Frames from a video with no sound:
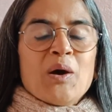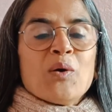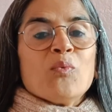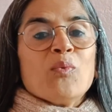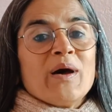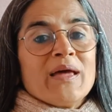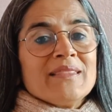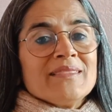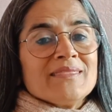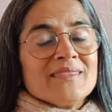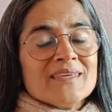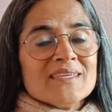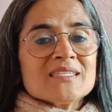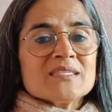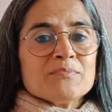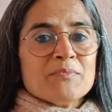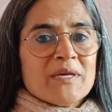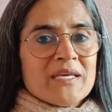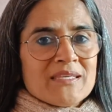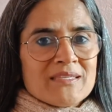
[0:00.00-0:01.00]
While
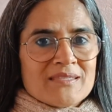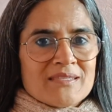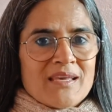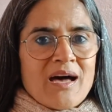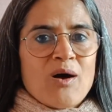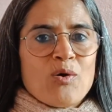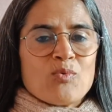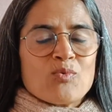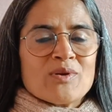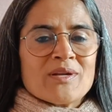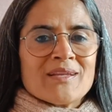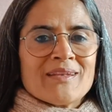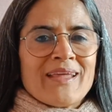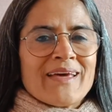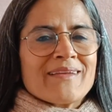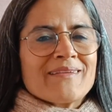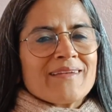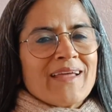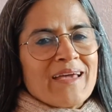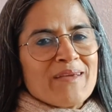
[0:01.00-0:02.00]
this may sound
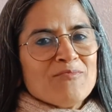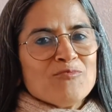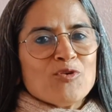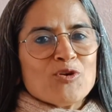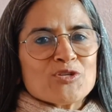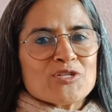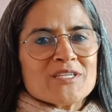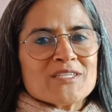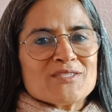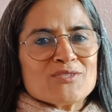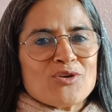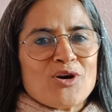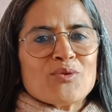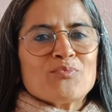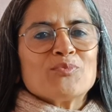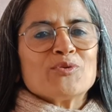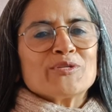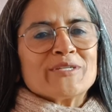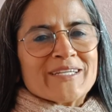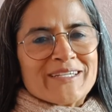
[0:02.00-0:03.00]
like lime wash is not
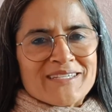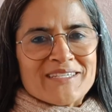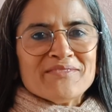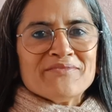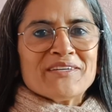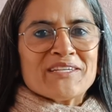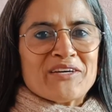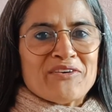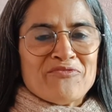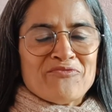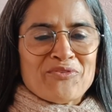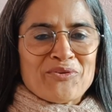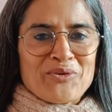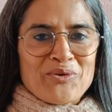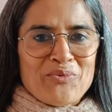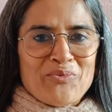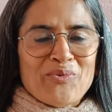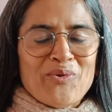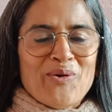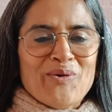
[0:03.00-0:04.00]
protective enough for
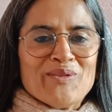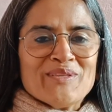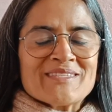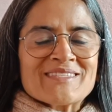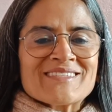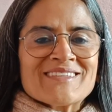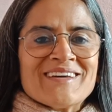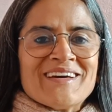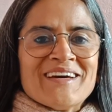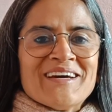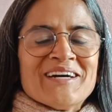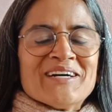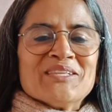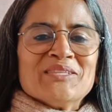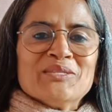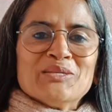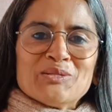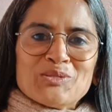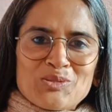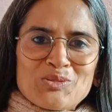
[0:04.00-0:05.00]
your walls,
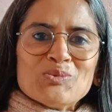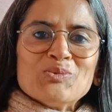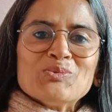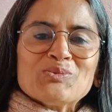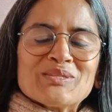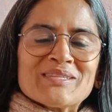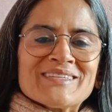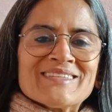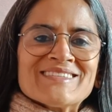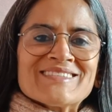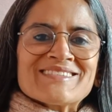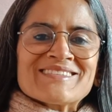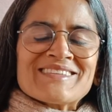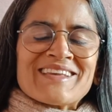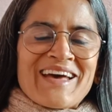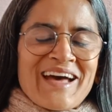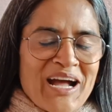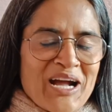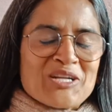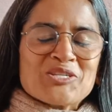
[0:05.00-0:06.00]
the truth
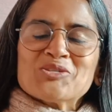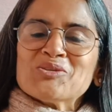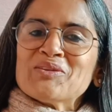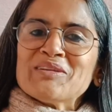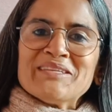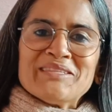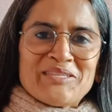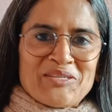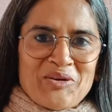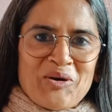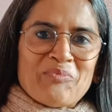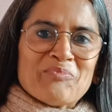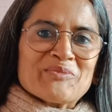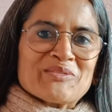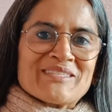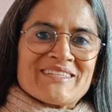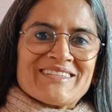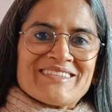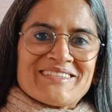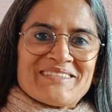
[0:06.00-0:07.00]
is actually the
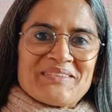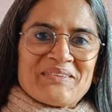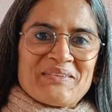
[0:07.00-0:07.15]
opposite.